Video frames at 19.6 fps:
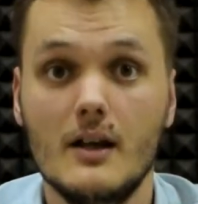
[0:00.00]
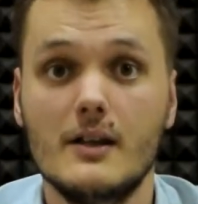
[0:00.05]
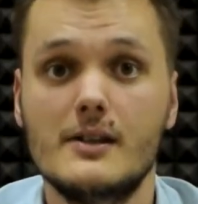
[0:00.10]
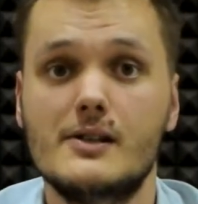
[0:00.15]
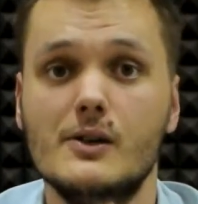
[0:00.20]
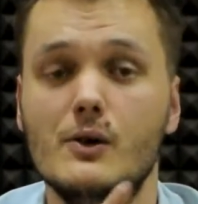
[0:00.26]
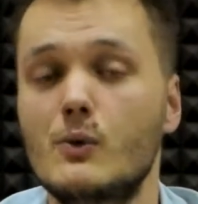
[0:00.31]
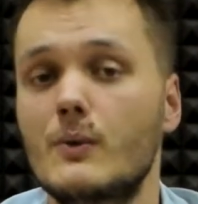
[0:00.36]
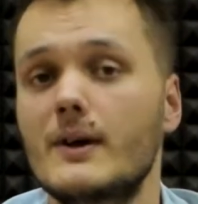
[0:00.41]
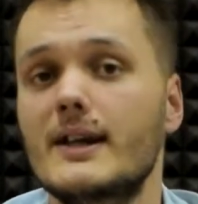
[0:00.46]

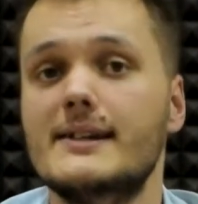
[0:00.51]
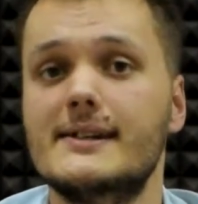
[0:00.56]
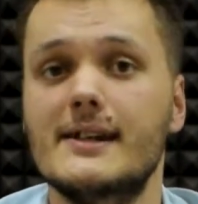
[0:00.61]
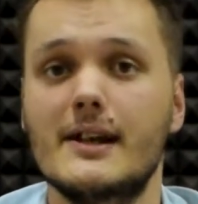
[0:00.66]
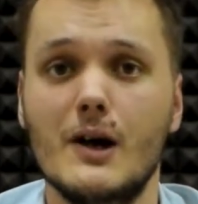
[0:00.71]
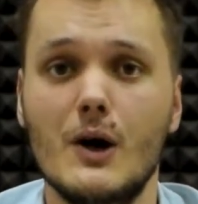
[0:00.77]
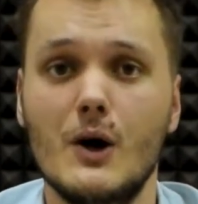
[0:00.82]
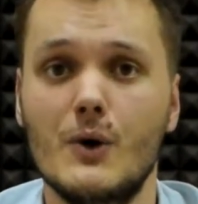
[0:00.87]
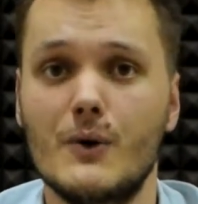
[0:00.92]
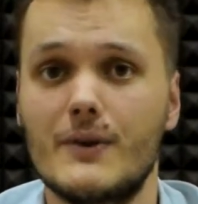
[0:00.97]
2 weeks
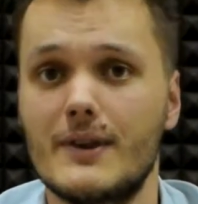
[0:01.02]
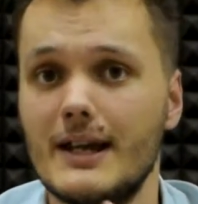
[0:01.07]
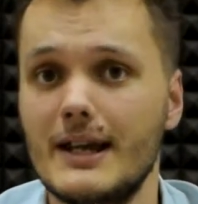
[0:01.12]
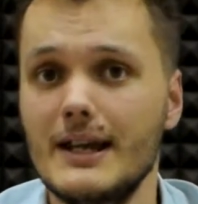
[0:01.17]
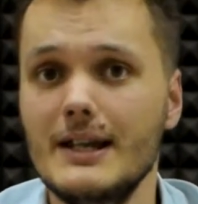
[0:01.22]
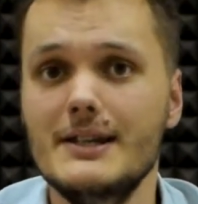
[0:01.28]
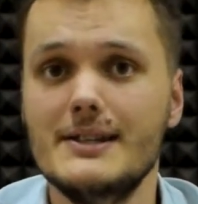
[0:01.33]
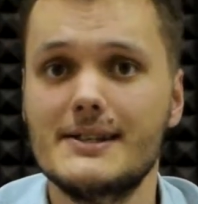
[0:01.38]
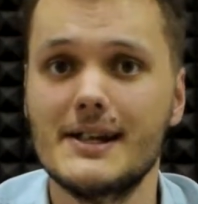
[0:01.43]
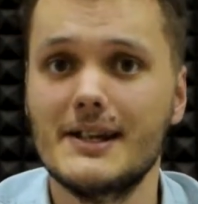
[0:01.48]
ago, the
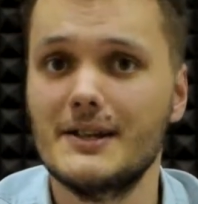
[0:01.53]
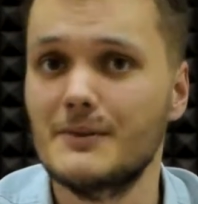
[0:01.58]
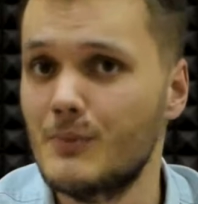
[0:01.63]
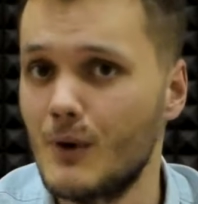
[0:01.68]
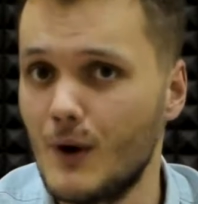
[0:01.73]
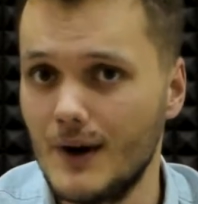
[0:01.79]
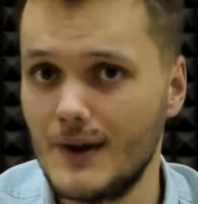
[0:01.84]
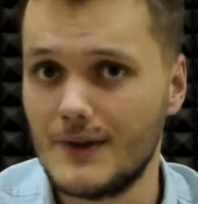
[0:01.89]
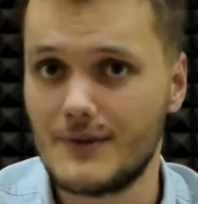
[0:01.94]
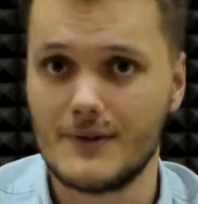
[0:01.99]
Indian
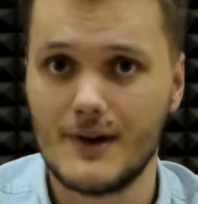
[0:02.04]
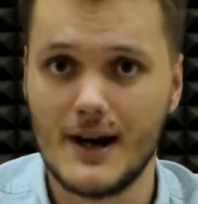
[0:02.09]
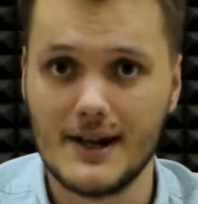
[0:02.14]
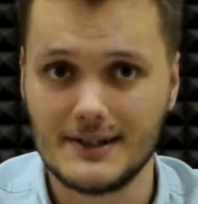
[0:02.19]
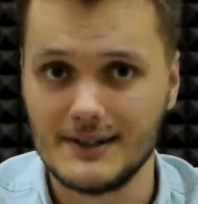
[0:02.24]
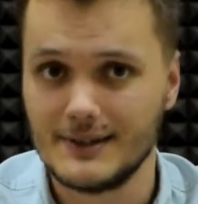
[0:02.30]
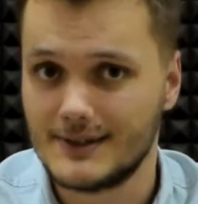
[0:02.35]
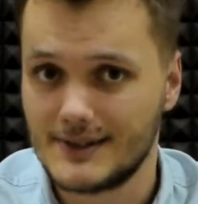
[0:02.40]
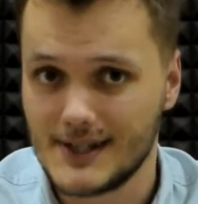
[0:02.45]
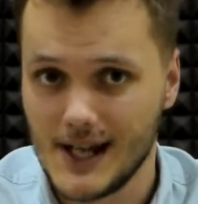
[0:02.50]
boy
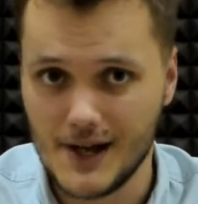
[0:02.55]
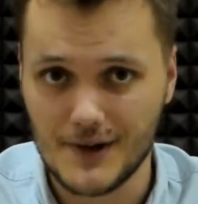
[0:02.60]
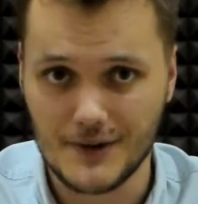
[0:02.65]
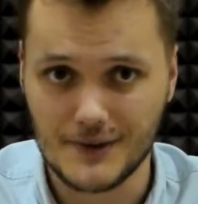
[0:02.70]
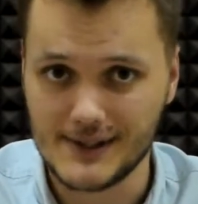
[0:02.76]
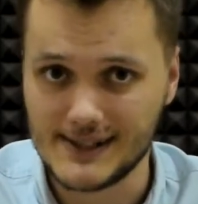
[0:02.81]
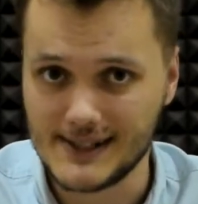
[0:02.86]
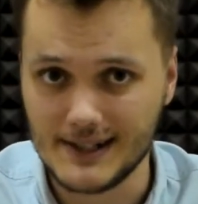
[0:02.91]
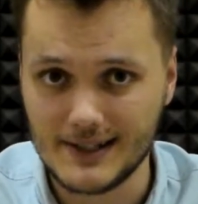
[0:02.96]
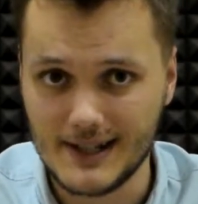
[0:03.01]
threatened
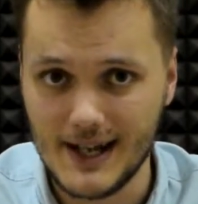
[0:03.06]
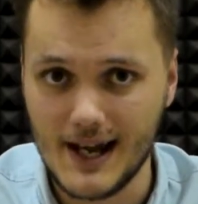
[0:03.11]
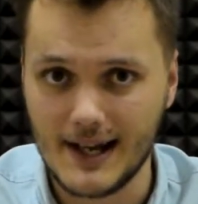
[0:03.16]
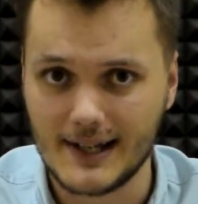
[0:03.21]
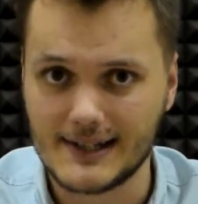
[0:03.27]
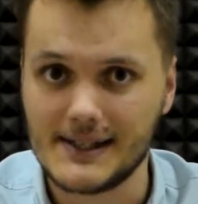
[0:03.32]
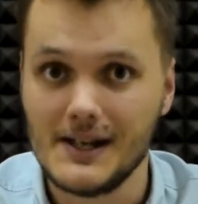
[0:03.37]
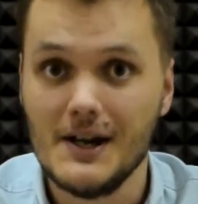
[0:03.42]
terrorist attacks,